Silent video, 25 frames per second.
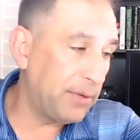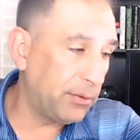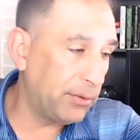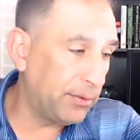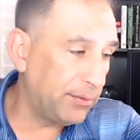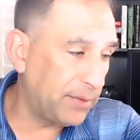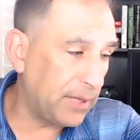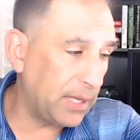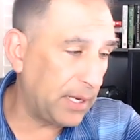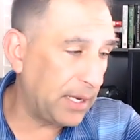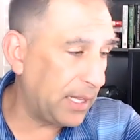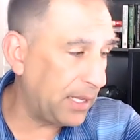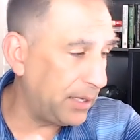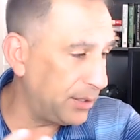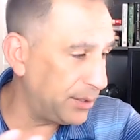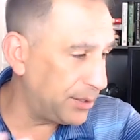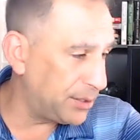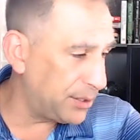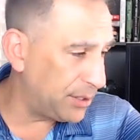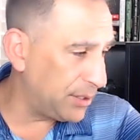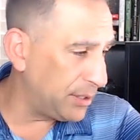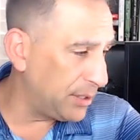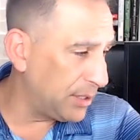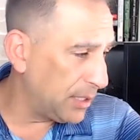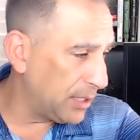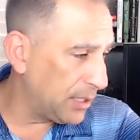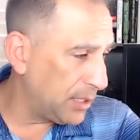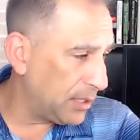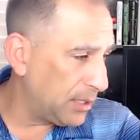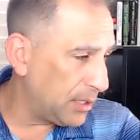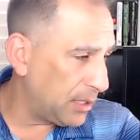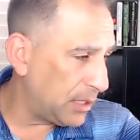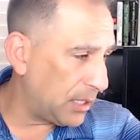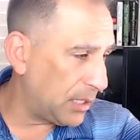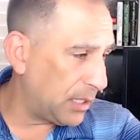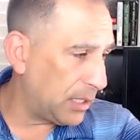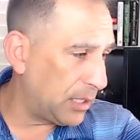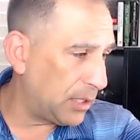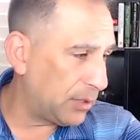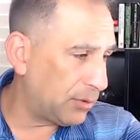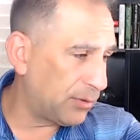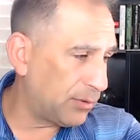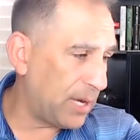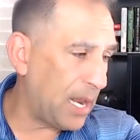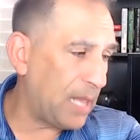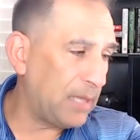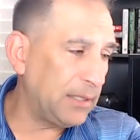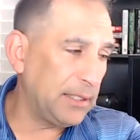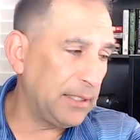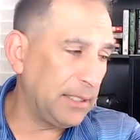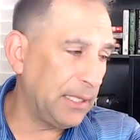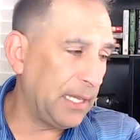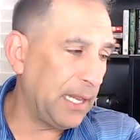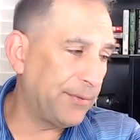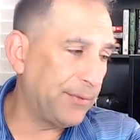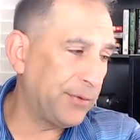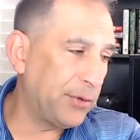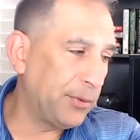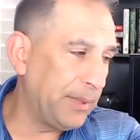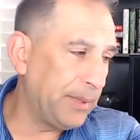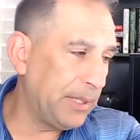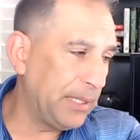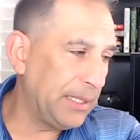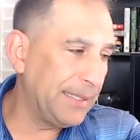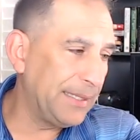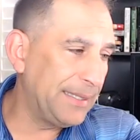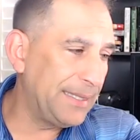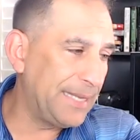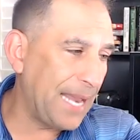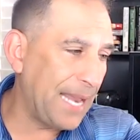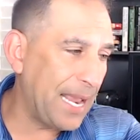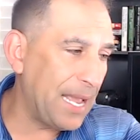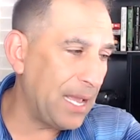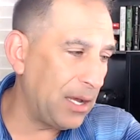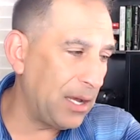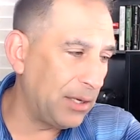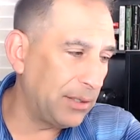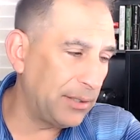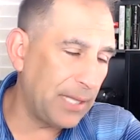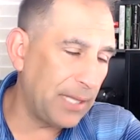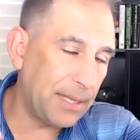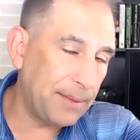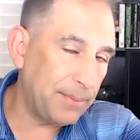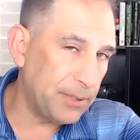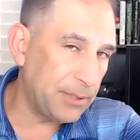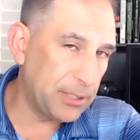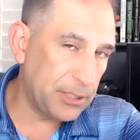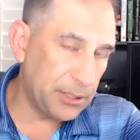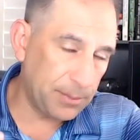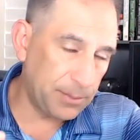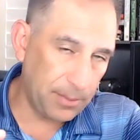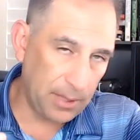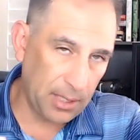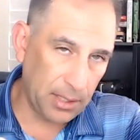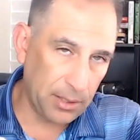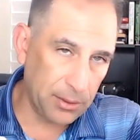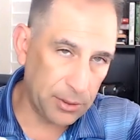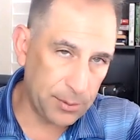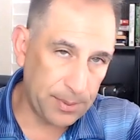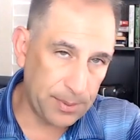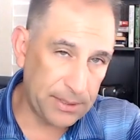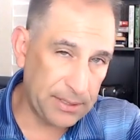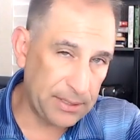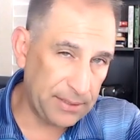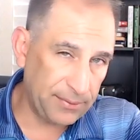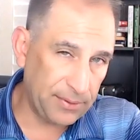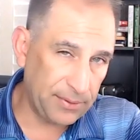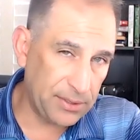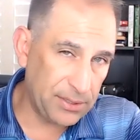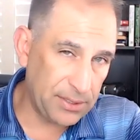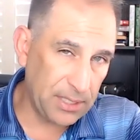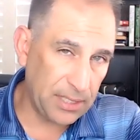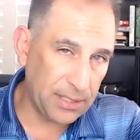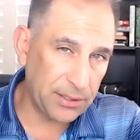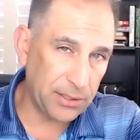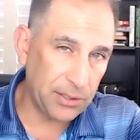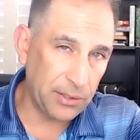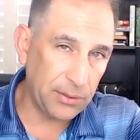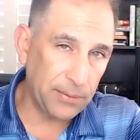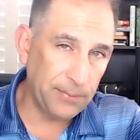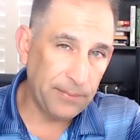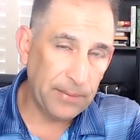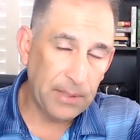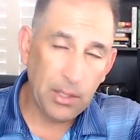We've got energy uh, rallying after being down that you know specific sector,